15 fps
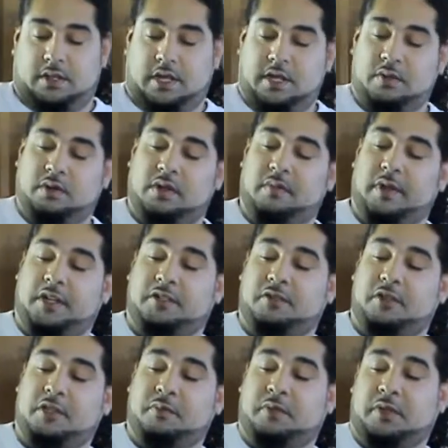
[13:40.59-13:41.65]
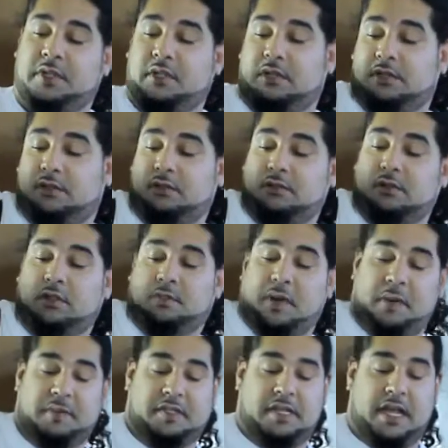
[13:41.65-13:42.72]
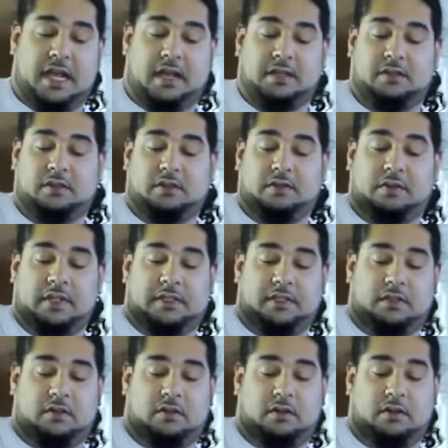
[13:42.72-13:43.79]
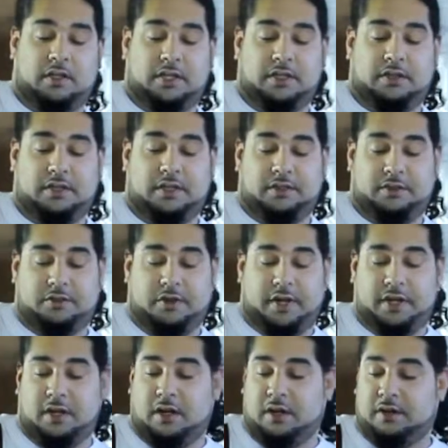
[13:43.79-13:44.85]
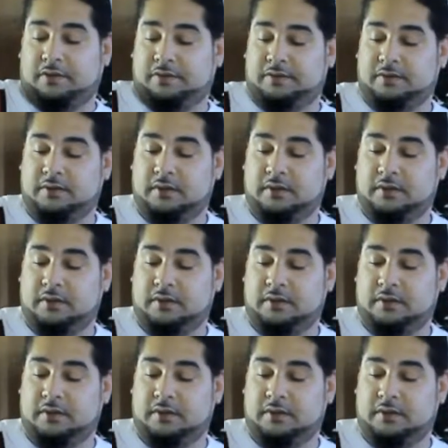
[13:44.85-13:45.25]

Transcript: And you want to make sure you put it onto a paper towel so the rest of the oil can drain off.